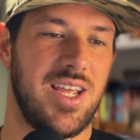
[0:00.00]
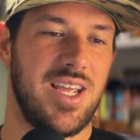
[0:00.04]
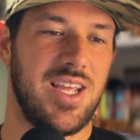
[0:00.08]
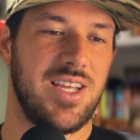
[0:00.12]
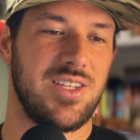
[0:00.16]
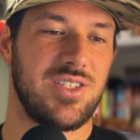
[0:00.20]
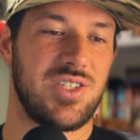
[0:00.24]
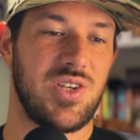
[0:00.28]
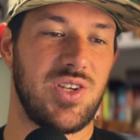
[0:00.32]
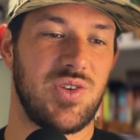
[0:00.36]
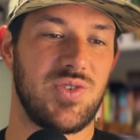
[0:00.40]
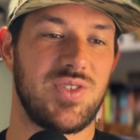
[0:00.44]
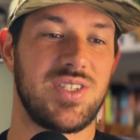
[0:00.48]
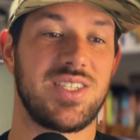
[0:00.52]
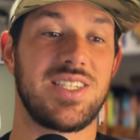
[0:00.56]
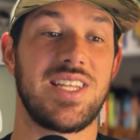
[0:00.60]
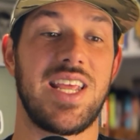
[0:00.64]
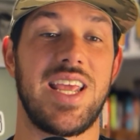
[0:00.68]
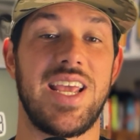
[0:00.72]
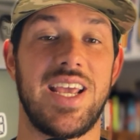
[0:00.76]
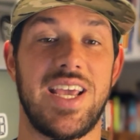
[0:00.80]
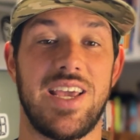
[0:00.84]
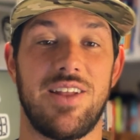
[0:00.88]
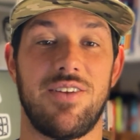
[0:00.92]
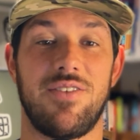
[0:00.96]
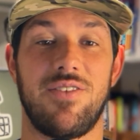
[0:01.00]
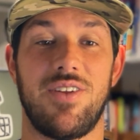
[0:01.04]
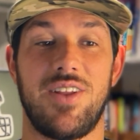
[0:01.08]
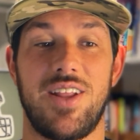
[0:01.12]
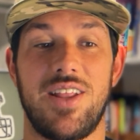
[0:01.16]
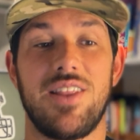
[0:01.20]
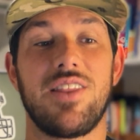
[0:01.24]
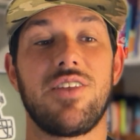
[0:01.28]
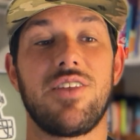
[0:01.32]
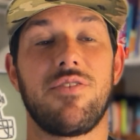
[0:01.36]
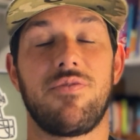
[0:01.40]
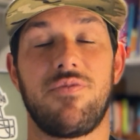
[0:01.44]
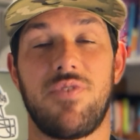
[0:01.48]
So seeing it
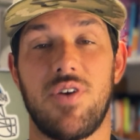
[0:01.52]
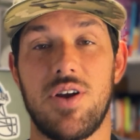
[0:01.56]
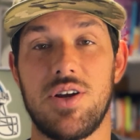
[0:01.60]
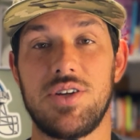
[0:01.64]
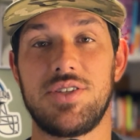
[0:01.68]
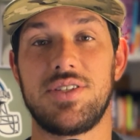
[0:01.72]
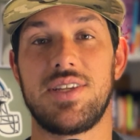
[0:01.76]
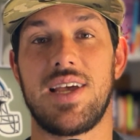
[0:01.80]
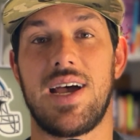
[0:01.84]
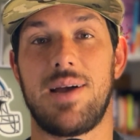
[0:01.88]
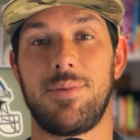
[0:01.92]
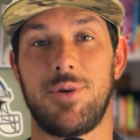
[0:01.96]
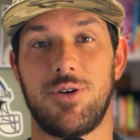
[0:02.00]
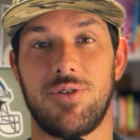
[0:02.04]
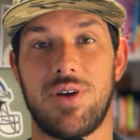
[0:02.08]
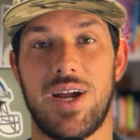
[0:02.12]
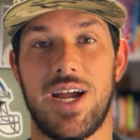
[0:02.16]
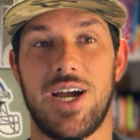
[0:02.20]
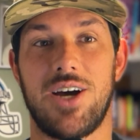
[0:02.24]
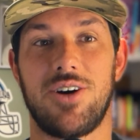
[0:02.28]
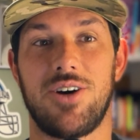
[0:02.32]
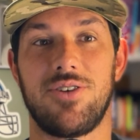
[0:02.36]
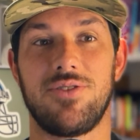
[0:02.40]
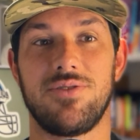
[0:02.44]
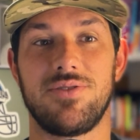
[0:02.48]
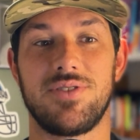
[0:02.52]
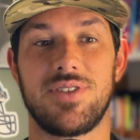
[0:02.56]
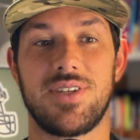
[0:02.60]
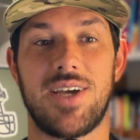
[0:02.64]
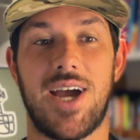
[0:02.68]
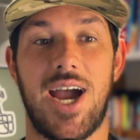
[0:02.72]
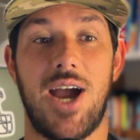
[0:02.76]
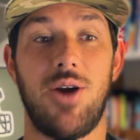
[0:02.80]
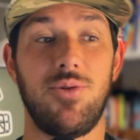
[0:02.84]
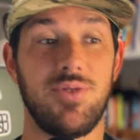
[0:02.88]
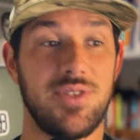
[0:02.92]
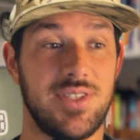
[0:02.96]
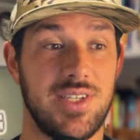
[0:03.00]
the first time around,
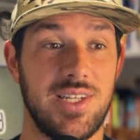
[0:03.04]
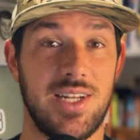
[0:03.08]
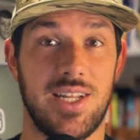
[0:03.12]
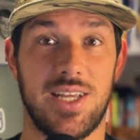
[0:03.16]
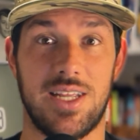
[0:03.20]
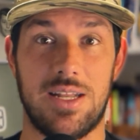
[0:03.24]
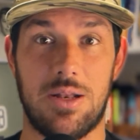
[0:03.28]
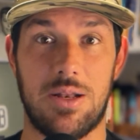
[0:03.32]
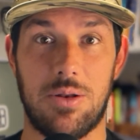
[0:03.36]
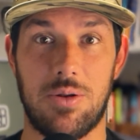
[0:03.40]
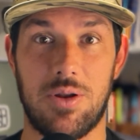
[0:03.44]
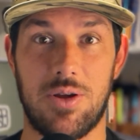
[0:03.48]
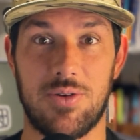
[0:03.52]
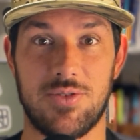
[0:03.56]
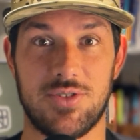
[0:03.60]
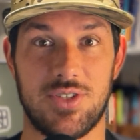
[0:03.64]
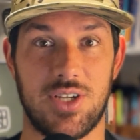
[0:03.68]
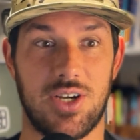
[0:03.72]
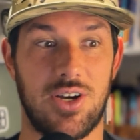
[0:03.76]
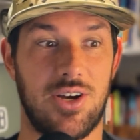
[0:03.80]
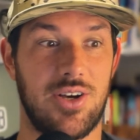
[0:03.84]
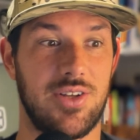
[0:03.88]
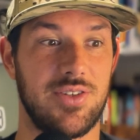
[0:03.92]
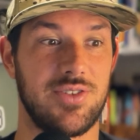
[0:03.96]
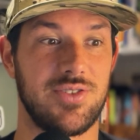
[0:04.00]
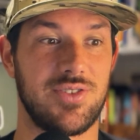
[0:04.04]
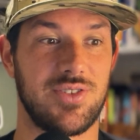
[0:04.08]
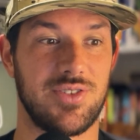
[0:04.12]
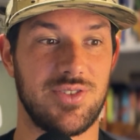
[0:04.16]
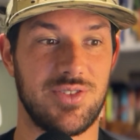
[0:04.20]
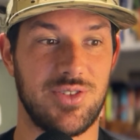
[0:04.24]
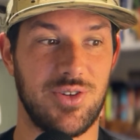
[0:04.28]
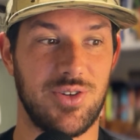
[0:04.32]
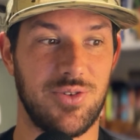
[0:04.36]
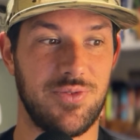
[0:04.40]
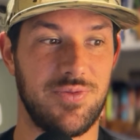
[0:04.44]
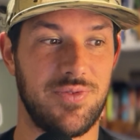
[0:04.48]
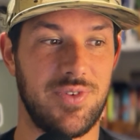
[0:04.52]
I was in it. And I was like, oh, this is
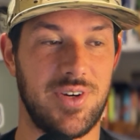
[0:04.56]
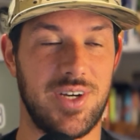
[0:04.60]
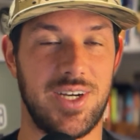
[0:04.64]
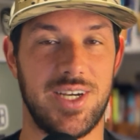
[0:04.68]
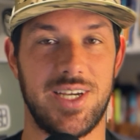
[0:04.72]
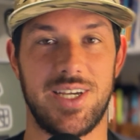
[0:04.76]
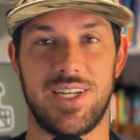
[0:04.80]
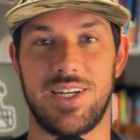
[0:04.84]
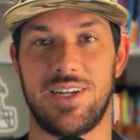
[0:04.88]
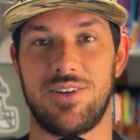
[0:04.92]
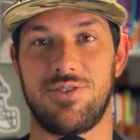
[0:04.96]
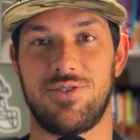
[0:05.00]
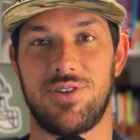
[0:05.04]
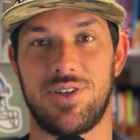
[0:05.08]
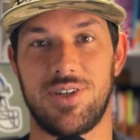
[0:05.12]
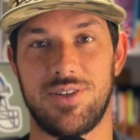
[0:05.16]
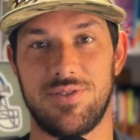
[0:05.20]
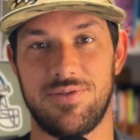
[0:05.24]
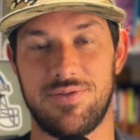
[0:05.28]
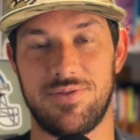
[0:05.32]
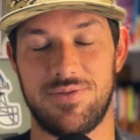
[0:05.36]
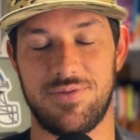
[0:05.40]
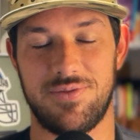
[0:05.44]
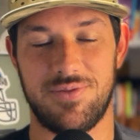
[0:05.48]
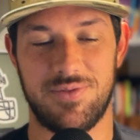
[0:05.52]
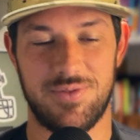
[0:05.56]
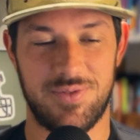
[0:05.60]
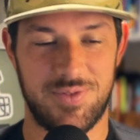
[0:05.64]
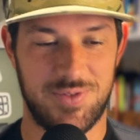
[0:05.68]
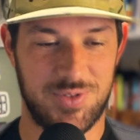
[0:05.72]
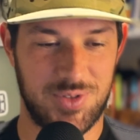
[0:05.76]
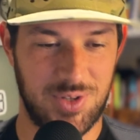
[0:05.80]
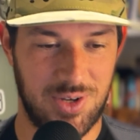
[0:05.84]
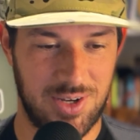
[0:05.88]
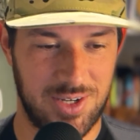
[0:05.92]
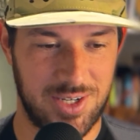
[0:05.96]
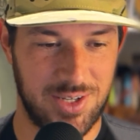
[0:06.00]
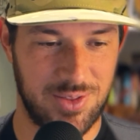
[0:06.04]
so fun. I love
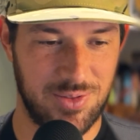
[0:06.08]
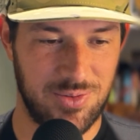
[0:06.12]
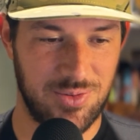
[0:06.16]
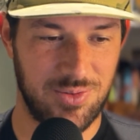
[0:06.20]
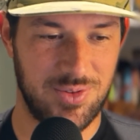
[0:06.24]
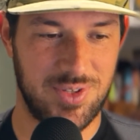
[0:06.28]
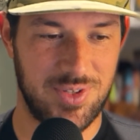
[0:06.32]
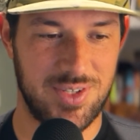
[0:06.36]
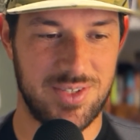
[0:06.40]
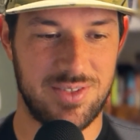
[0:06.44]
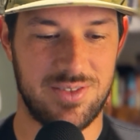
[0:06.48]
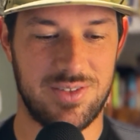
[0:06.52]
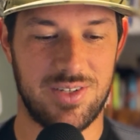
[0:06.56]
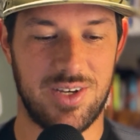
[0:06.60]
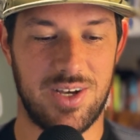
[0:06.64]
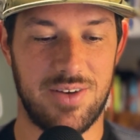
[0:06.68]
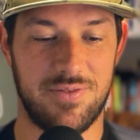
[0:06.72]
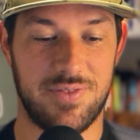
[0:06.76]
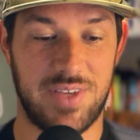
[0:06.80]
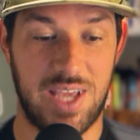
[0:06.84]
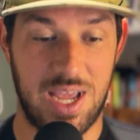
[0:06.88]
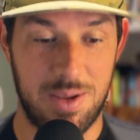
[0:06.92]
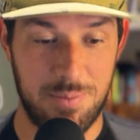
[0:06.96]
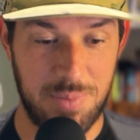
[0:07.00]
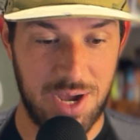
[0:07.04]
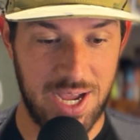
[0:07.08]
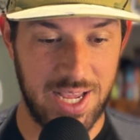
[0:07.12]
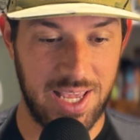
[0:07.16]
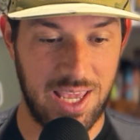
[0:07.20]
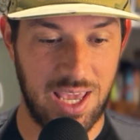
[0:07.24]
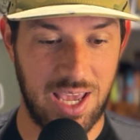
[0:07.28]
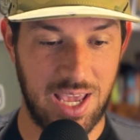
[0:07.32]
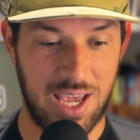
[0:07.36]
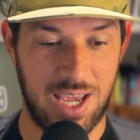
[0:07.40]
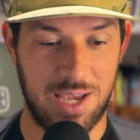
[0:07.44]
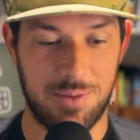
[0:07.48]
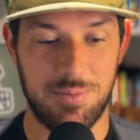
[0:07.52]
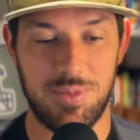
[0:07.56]
talking through this stuff game by
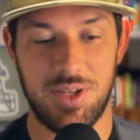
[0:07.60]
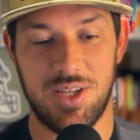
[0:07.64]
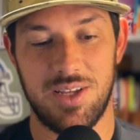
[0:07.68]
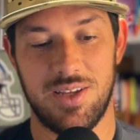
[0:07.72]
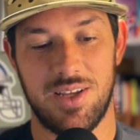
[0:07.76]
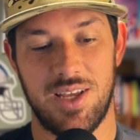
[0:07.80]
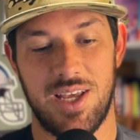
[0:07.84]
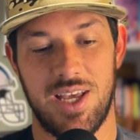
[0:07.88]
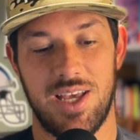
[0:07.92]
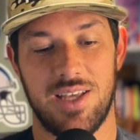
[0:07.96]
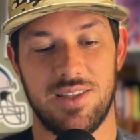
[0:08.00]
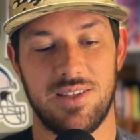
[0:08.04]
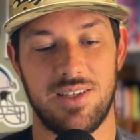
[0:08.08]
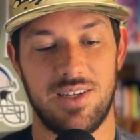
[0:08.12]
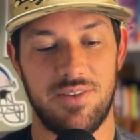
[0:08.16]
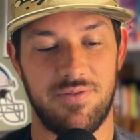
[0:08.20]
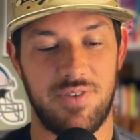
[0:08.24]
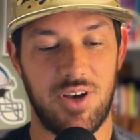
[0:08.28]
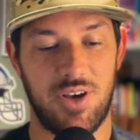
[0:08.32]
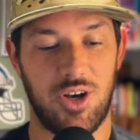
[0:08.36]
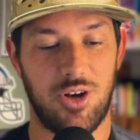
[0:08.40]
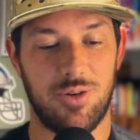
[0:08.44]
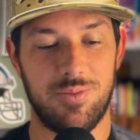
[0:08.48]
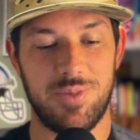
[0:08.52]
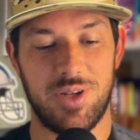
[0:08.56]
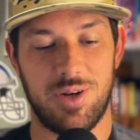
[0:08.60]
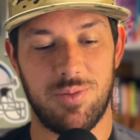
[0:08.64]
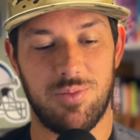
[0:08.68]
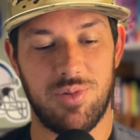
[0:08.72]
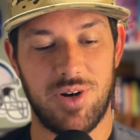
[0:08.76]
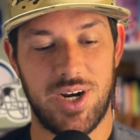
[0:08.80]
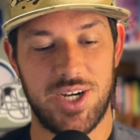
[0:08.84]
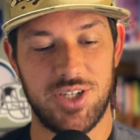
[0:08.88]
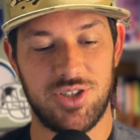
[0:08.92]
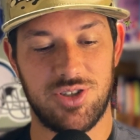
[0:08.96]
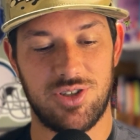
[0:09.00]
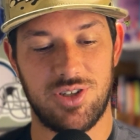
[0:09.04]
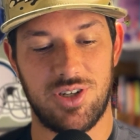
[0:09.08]
game. The development of
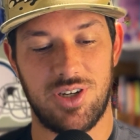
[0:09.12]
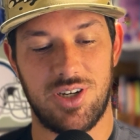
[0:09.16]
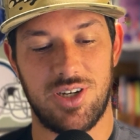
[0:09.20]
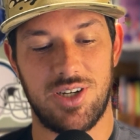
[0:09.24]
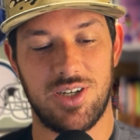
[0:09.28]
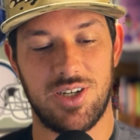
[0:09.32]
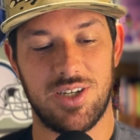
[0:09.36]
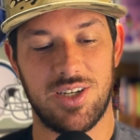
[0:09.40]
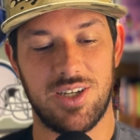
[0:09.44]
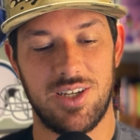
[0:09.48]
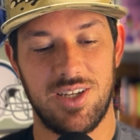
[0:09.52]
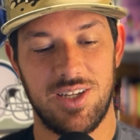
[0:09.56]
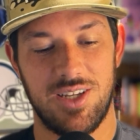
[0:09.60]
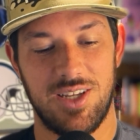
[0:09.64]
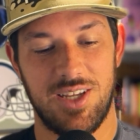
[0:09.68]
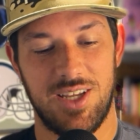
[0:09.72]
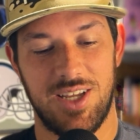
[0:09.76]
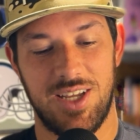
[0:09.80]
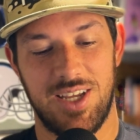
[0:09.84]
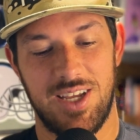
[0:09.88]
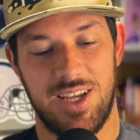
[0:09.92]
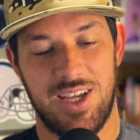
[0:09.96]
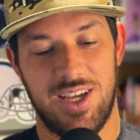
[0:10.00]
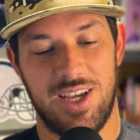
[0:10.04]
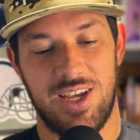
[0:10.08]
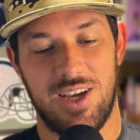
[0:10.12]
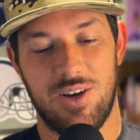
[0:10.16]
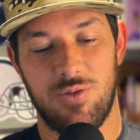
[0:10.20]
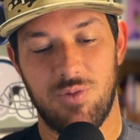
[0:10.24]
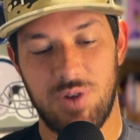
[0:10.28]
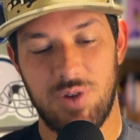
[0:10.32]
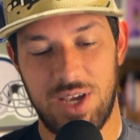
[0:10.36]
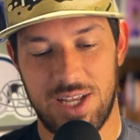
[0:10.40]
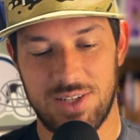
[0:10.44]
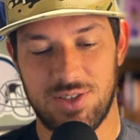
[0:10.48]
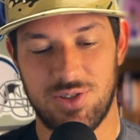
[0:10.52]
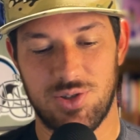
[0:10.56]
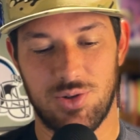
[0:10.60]
Bryce Young.
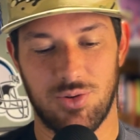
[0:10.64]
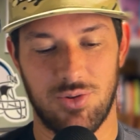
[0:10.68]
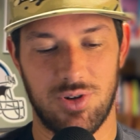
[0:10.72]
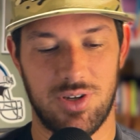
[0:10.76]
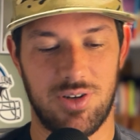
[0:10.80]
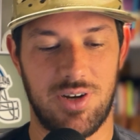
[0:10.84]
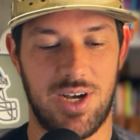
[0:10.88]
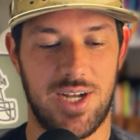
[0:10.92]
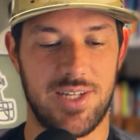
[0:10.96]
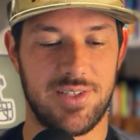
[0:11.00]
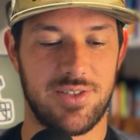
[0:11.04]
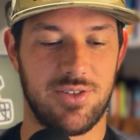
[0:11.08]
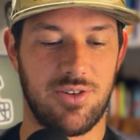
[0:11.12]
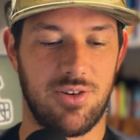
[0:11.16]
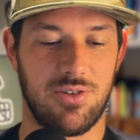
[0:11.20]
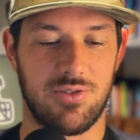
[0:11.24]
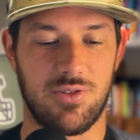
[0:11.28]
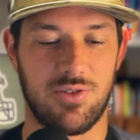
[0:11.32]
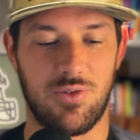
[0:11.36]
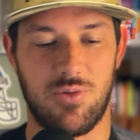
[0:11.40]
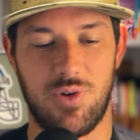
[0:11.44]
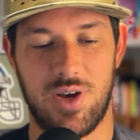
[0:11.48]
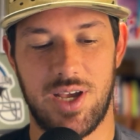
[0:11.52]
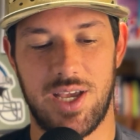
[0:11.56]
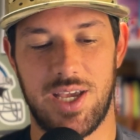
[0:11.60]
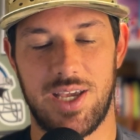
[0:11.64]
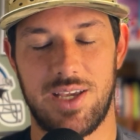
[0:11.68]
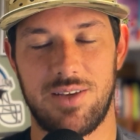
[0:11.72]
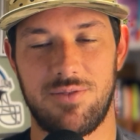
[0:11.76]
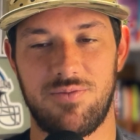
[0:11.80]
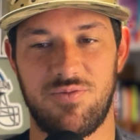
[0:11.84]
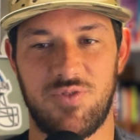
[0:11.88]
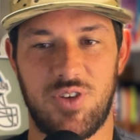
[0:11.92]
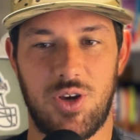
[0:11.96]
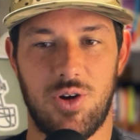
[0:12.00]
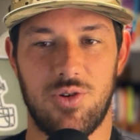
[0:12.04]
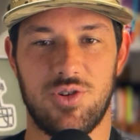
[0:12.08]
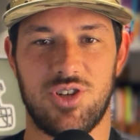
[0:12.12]
We had storylines along the way.
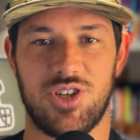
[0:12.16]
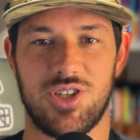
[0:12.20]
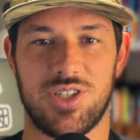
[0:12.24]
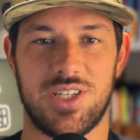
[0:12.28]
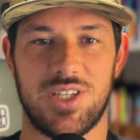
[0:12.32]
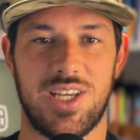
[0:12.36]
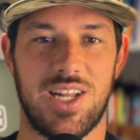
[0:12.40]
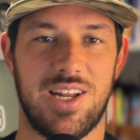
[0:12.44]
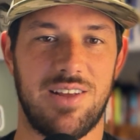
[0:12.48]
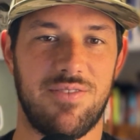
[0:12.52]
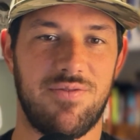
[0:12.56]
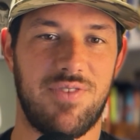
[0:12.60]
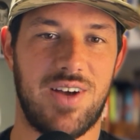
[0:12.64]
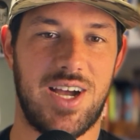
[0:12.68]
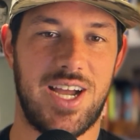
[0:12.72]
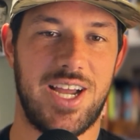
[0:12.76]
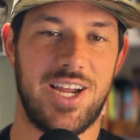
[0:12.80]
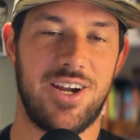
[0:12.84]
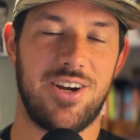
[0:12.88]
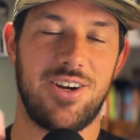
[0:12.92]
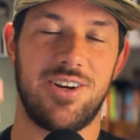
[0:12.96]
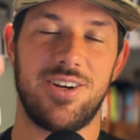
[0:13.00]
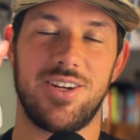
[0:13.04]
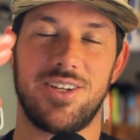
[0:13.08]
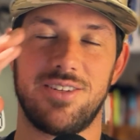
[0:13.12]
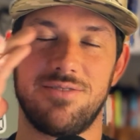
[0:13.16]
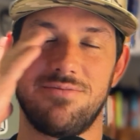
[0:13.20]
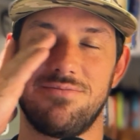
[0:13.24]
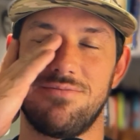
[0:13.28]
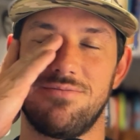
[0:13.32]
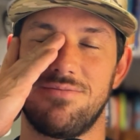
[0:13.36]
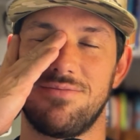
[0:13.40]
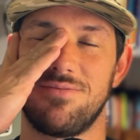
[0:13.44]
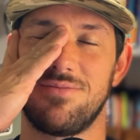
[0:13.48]
Coaches getting fired and